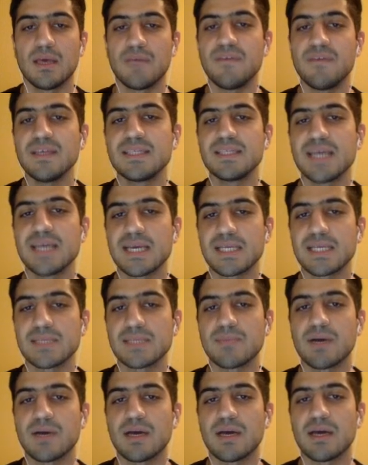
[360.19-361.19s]
he takes
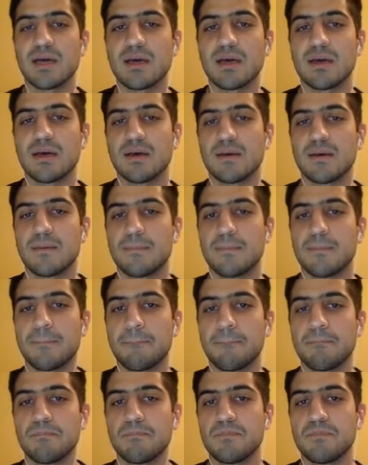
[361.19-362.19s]
my
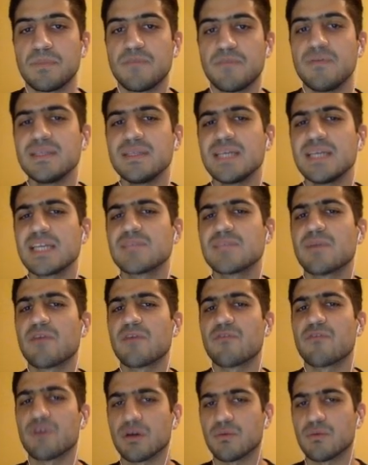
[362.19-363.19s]

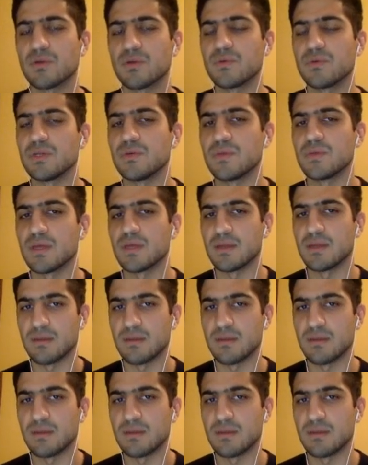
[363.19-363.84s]
rook, what do we do then?